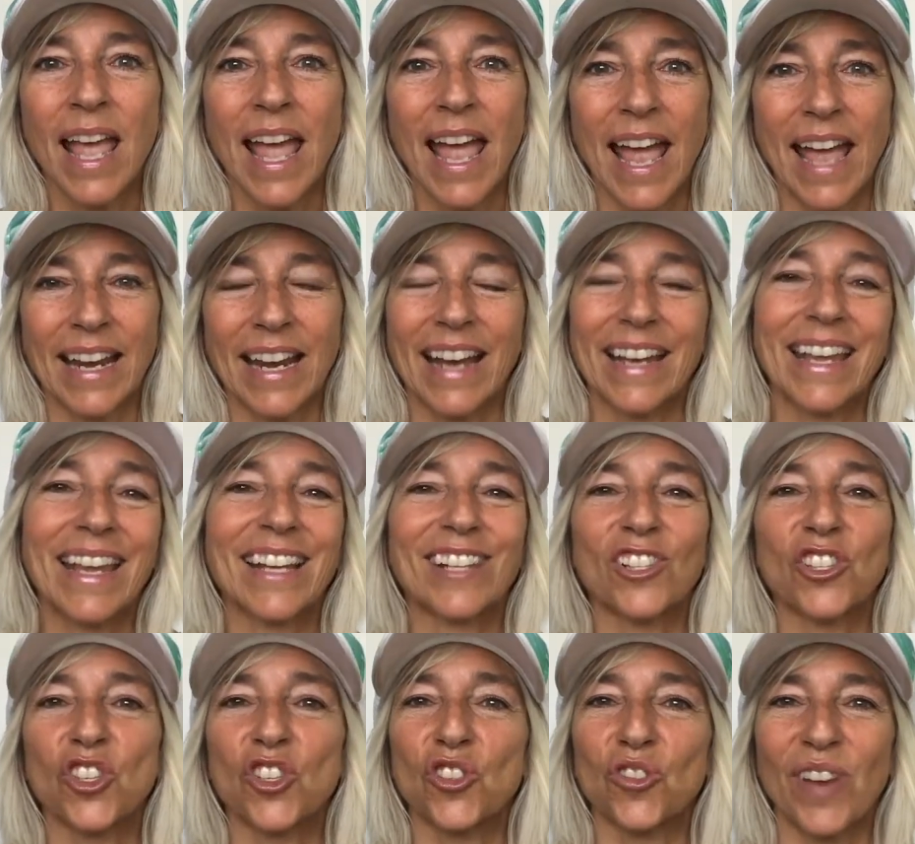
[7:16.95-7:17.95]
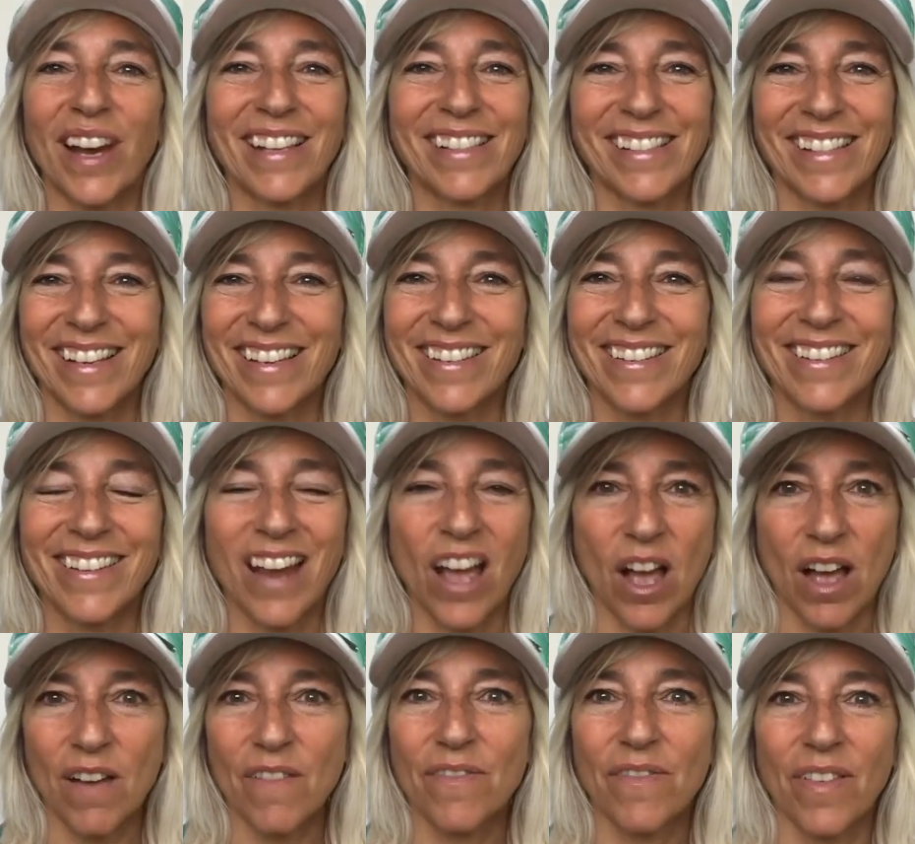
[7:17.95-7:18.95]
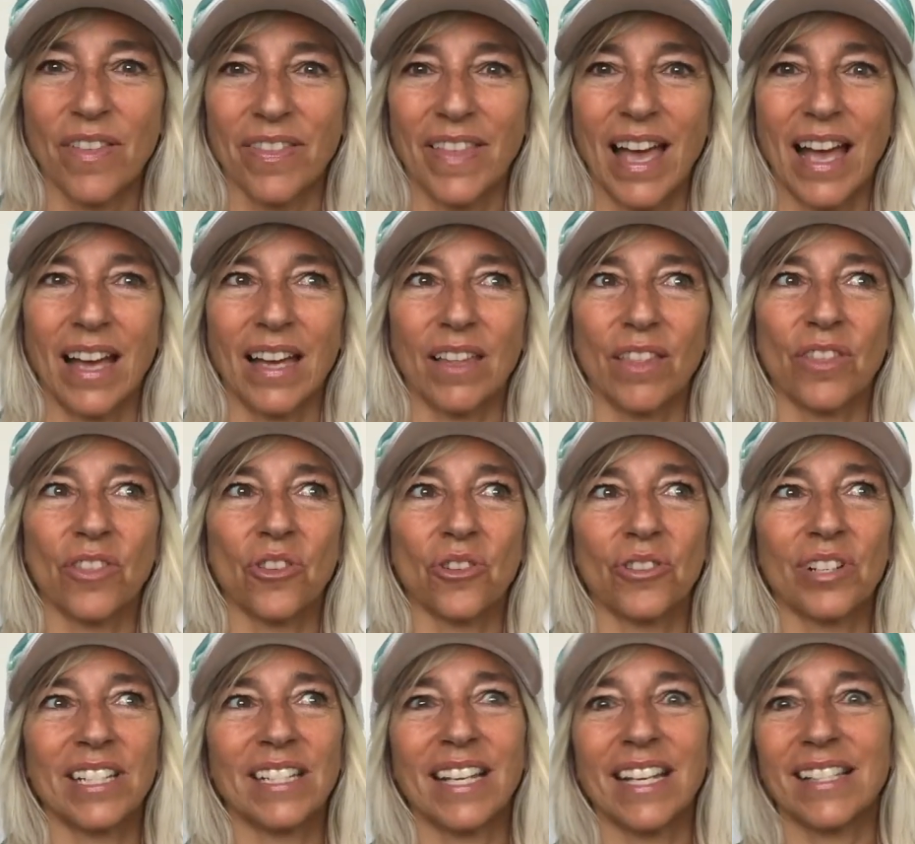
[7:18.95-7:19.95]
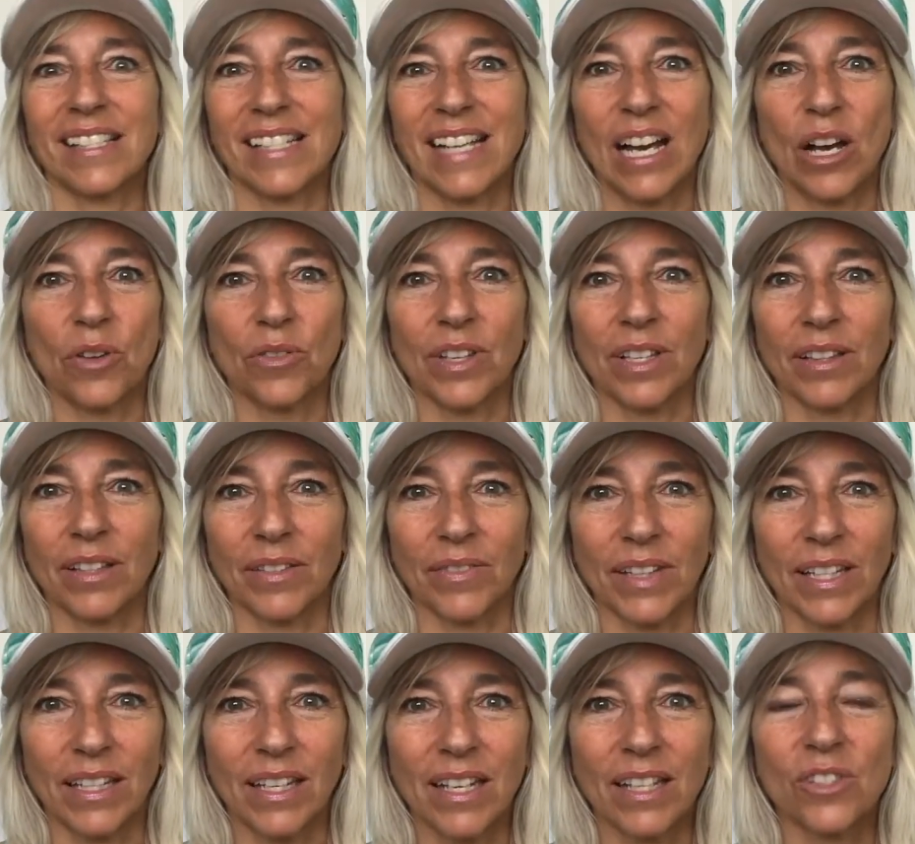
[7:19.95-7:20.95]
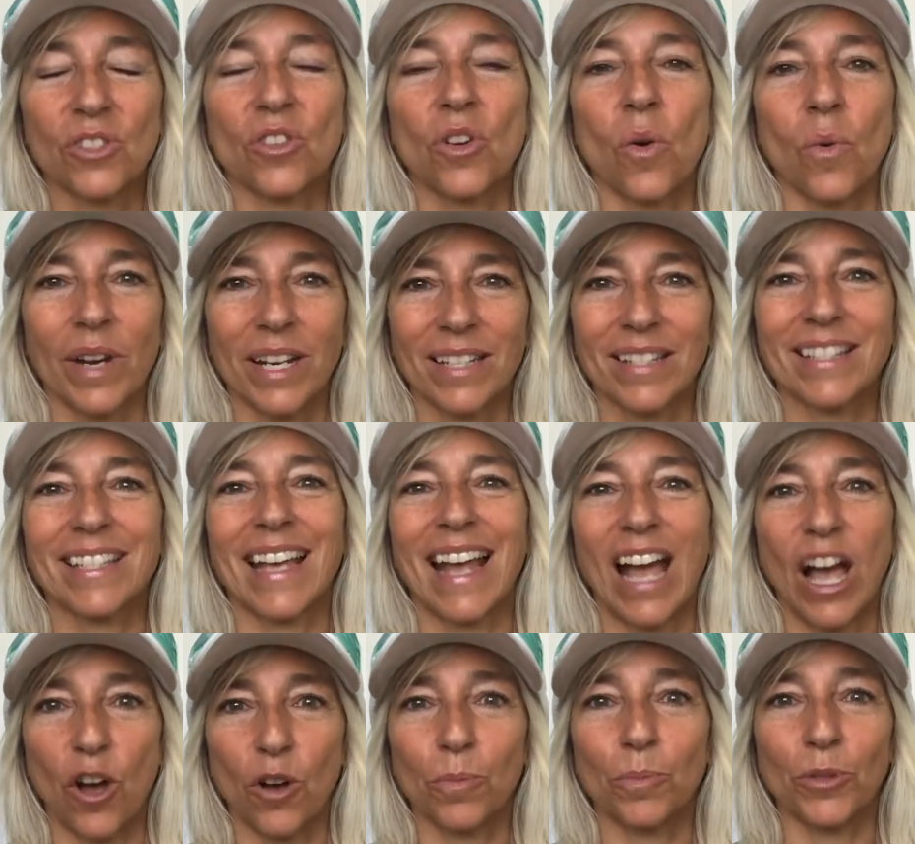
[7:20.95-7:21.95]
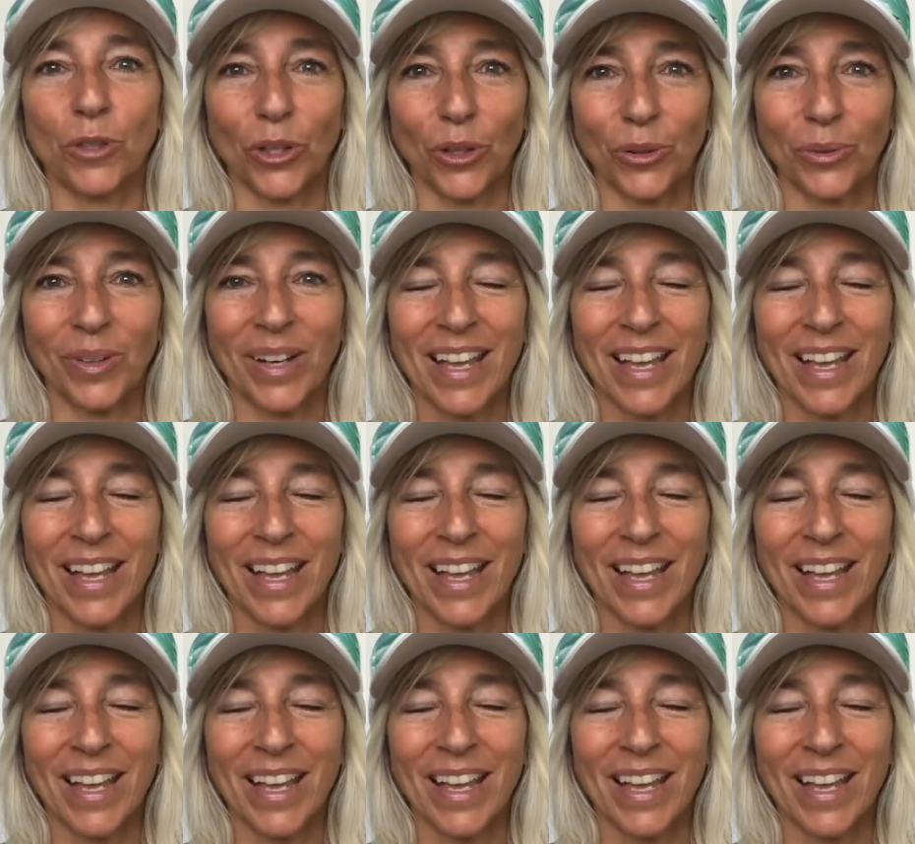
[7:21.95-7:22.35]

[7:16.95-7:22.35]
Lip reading: And I can't stress enough that 30 Days to Healthy Living is going to help you.